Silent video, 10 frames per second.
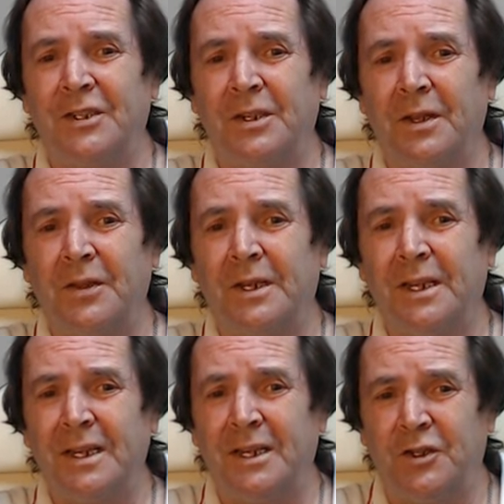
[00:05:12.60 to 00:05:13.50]
that the
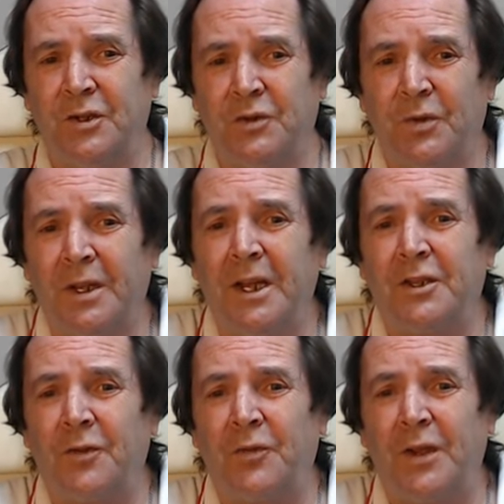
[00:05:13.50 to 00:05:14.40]
key issues related
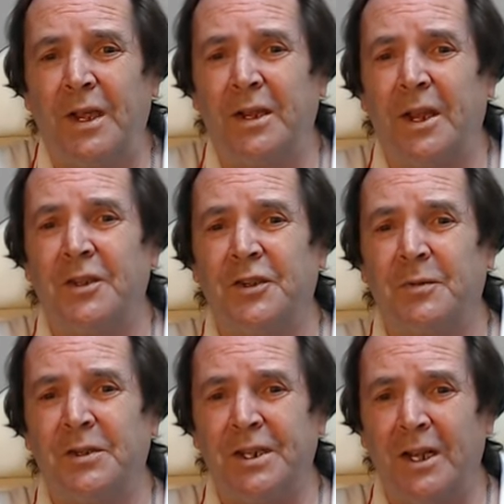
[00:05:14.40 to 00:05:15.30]
to fair and
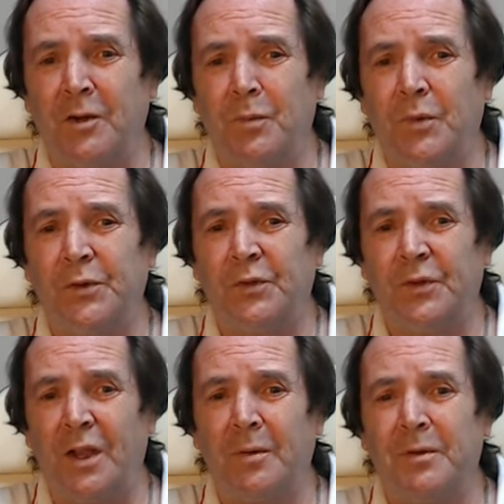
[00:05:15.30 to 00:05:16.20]
sustainable
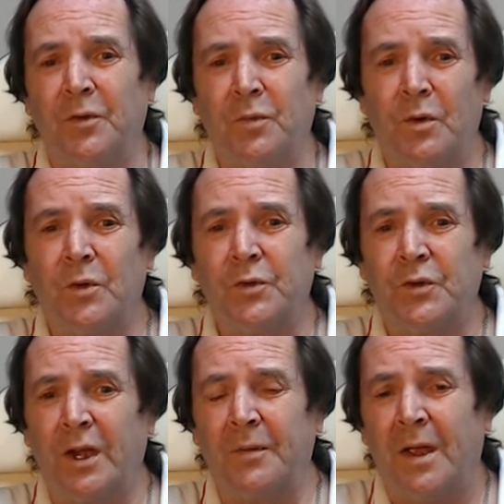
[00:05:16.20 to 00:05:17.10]
development of world
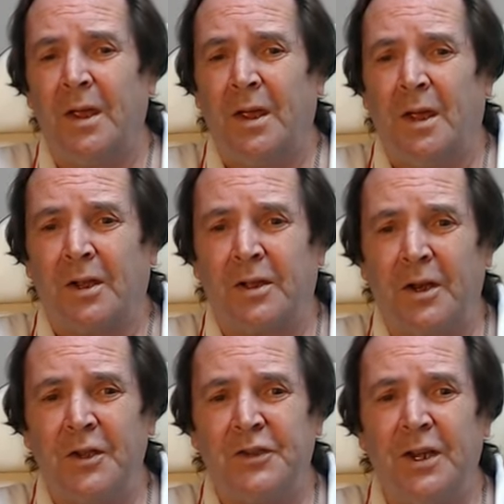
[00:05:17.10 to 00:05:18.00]
trade,
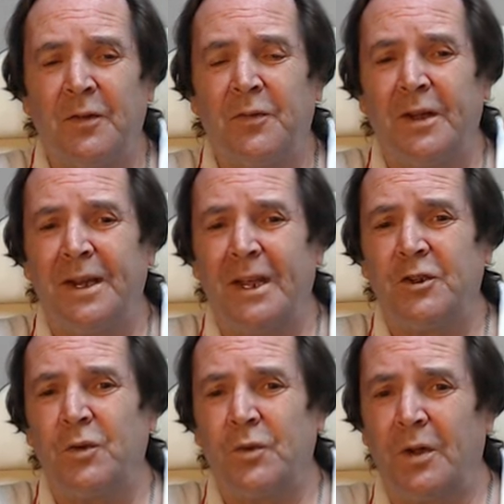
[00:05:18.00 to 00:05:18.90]
currency and
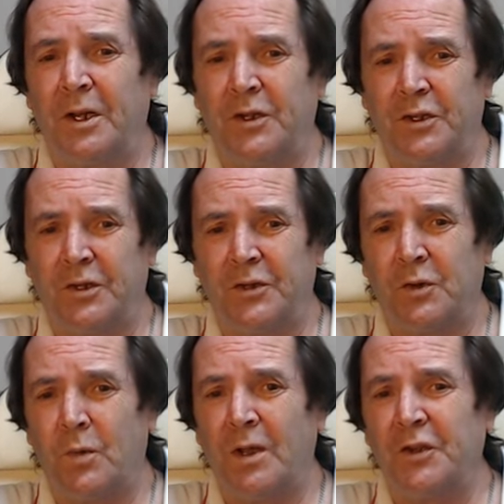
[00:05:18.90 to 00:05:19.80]
financial relations, as
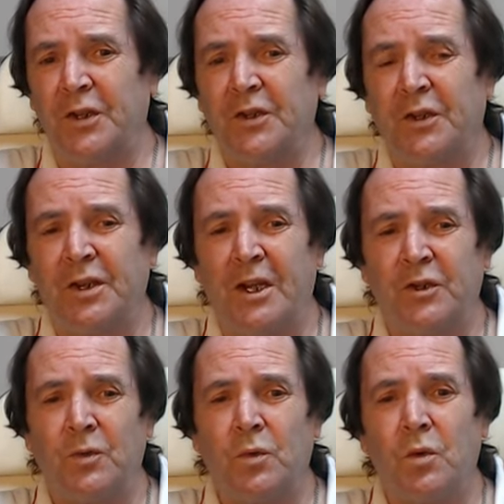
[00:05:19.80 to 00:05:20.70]
well as
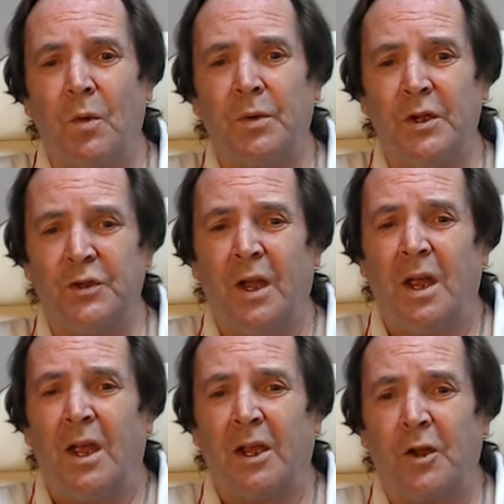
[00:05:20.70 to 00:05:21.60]
international cooperation,
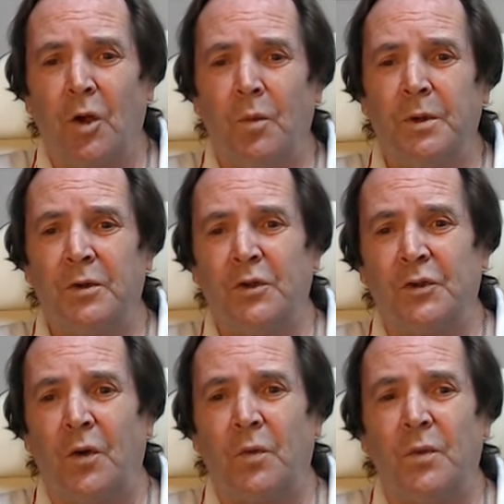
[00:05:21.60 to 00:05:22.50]
cannot be
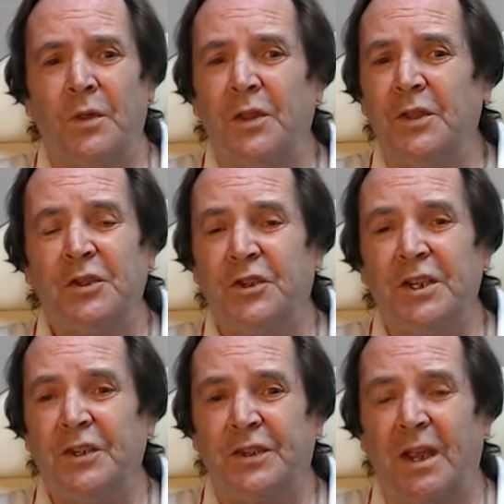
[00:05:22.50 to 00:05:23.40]
resolved within the
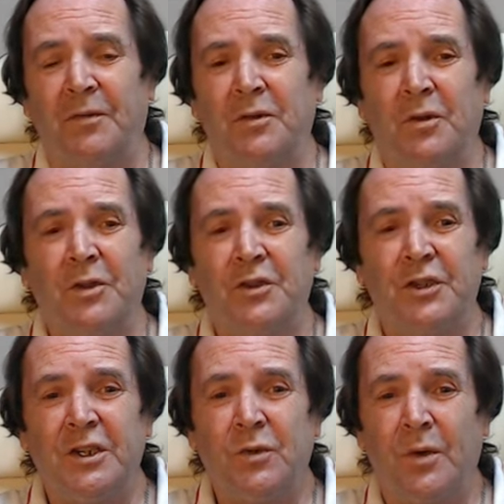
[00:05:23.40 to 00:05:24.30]
G7 or the
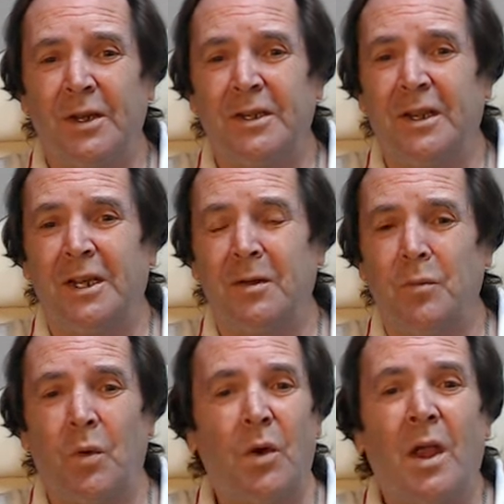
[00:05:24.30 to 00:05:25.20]
G20
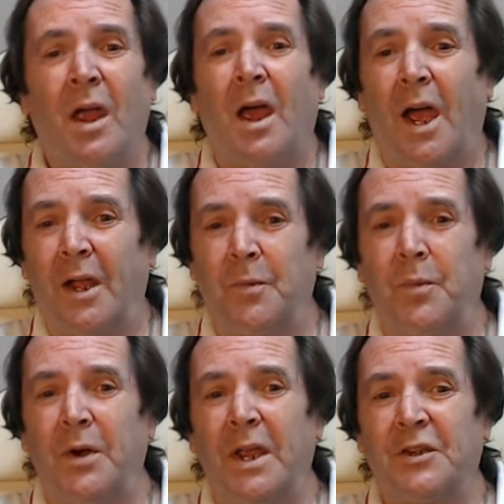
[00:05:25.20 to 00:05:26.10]
anymore, and
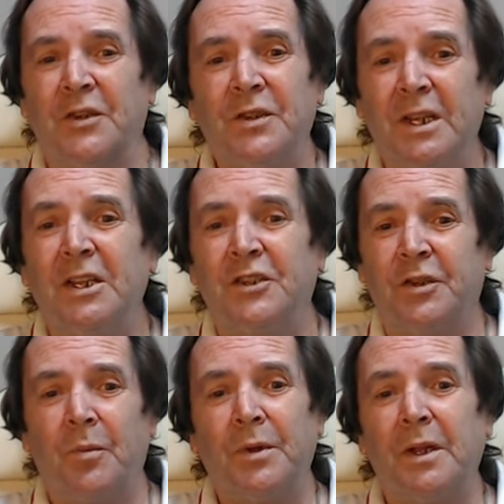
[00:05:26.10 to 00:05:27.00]
BRICS needs
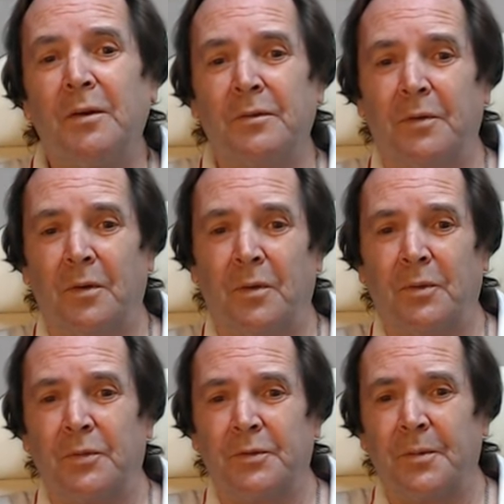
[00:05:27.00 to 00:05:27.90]
to be
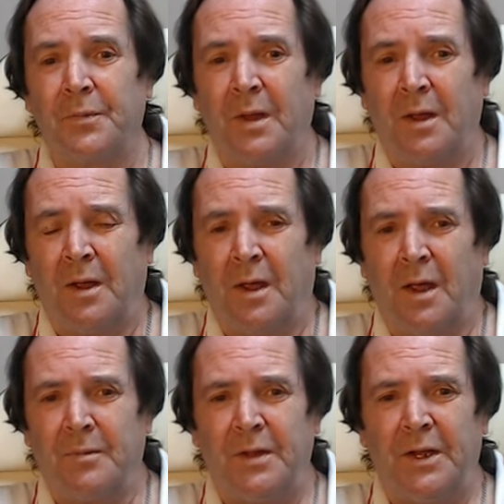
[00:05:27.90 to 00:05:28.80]
involved.
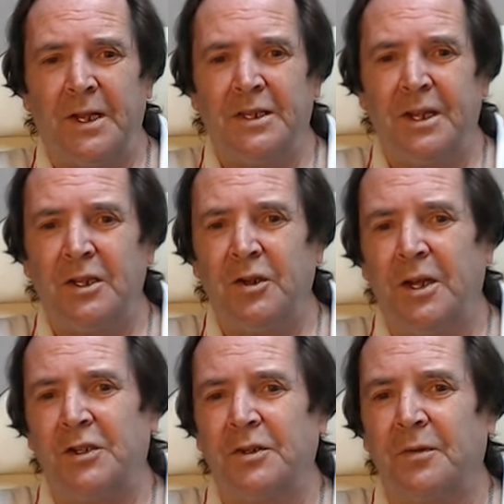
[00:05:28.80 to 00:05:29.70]
I mean, the
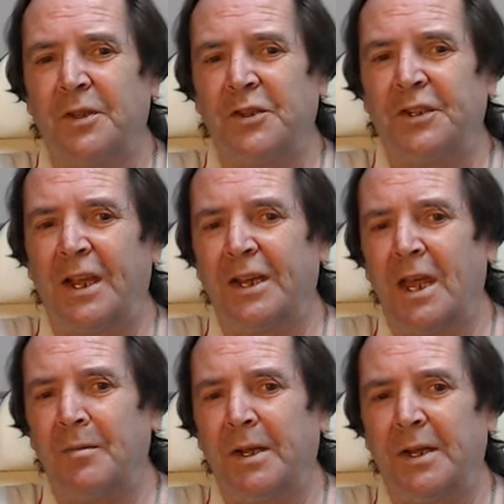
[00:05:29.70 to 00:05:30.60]
continuation of this
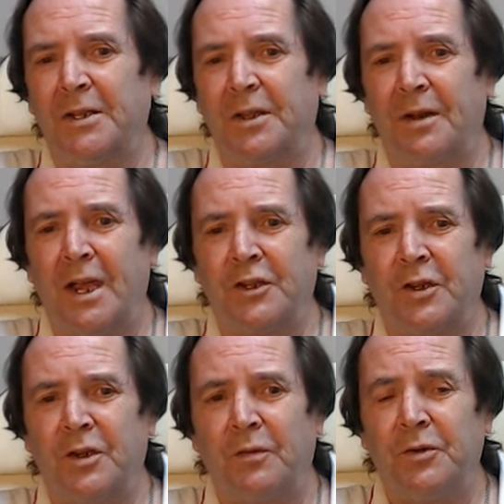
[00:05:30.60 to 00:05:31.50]
dynamic
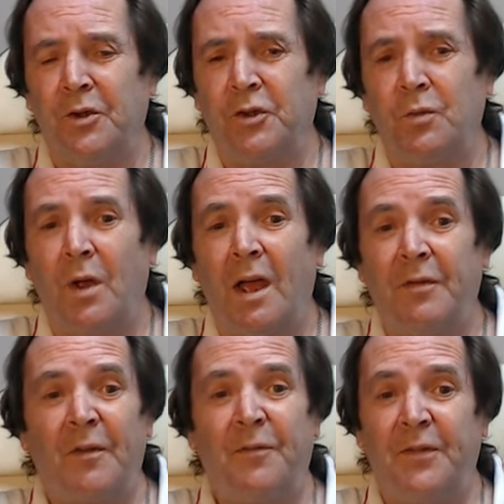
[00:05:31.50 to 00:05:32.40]
interaction in the future will have
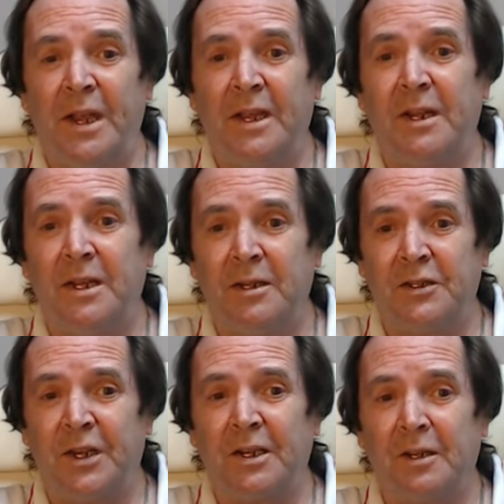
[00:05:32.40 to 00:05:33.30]
a very
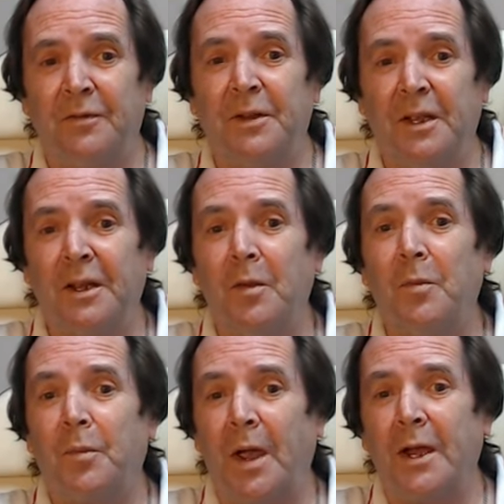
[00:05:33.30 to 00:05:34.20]
significant
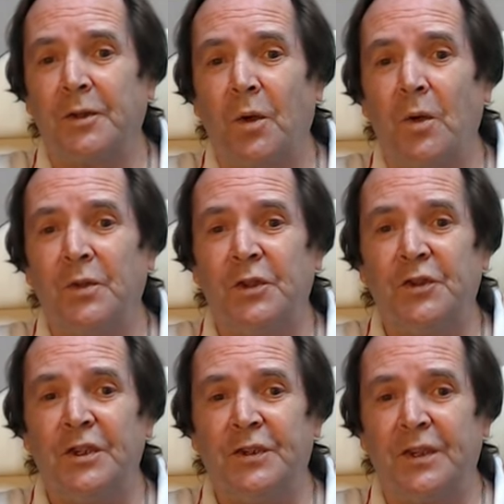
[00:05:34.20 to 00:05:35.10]
impact on the
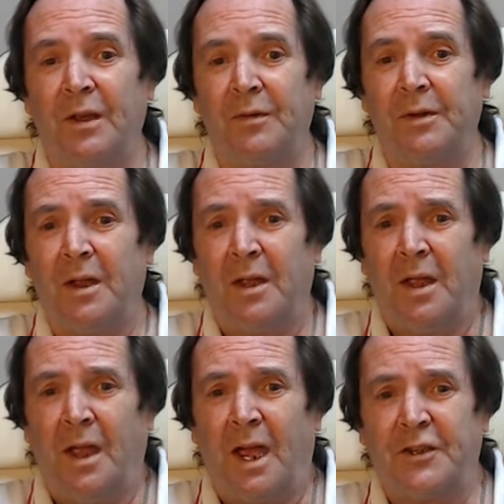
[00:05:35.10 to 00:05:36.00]
G7,
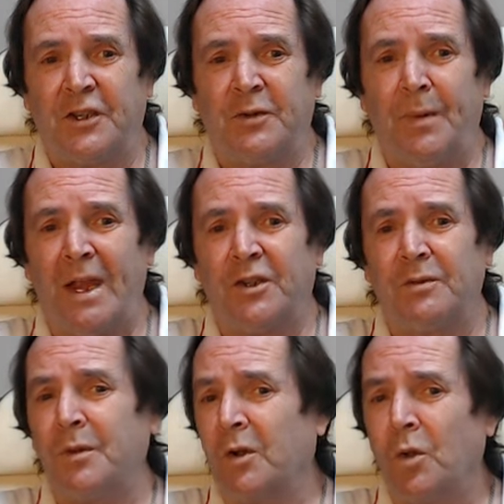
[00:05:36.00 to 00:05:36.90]
as the
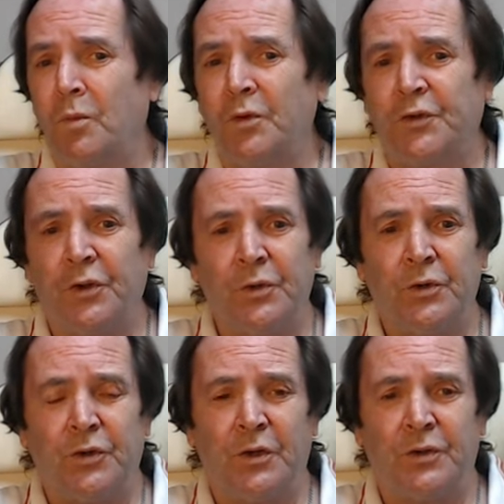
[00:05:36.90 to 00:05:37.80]
spectrum of global
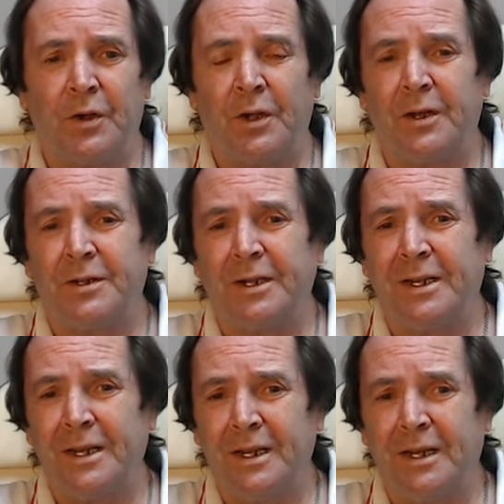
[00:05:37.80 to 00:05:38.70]
solutions to
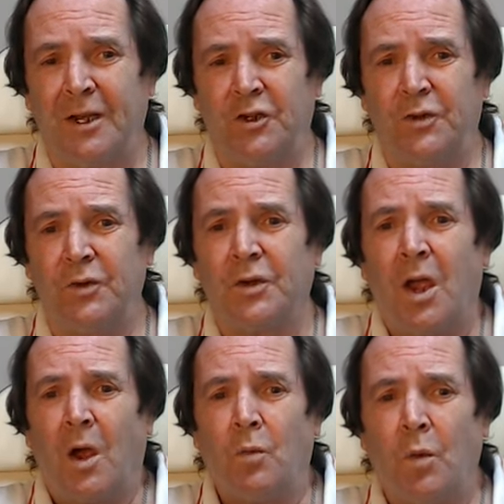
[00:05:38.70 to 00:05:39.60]
key issues
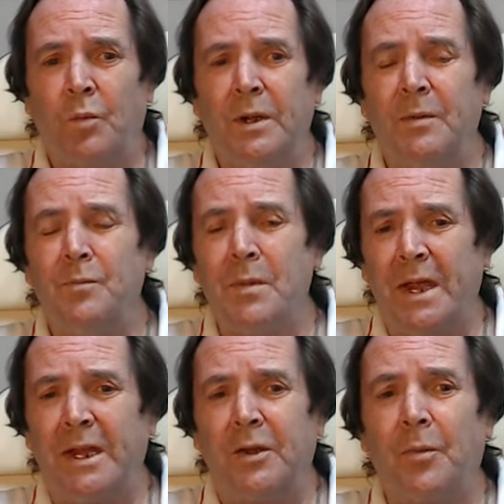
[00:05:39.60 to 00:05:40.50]
will be
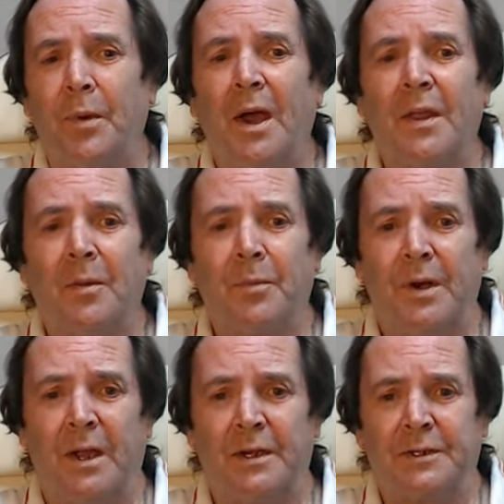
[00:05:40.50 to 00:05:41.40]
made by the
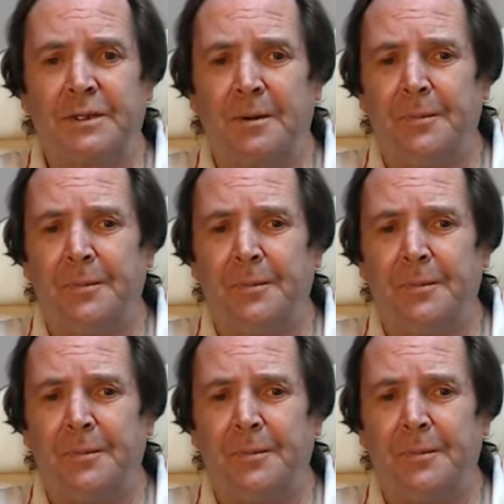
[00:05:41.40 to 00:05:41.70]
BRICS.